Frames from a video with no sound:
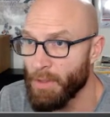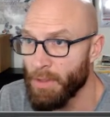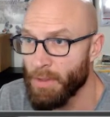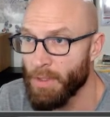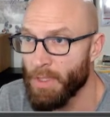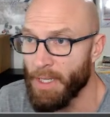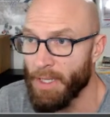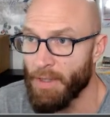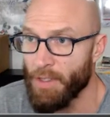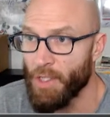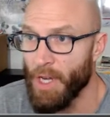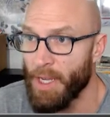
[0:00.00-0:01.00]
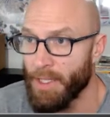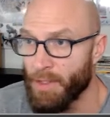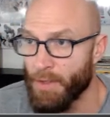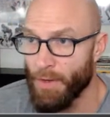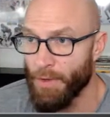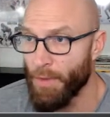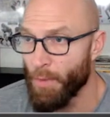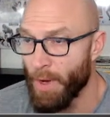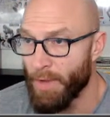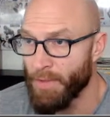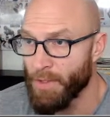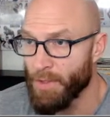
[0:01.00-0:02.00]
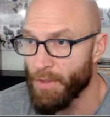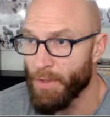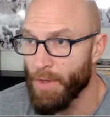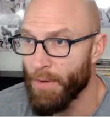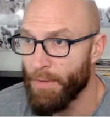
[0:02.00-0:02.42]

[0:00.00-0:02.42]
Second, the Giants. Third, the Ravens.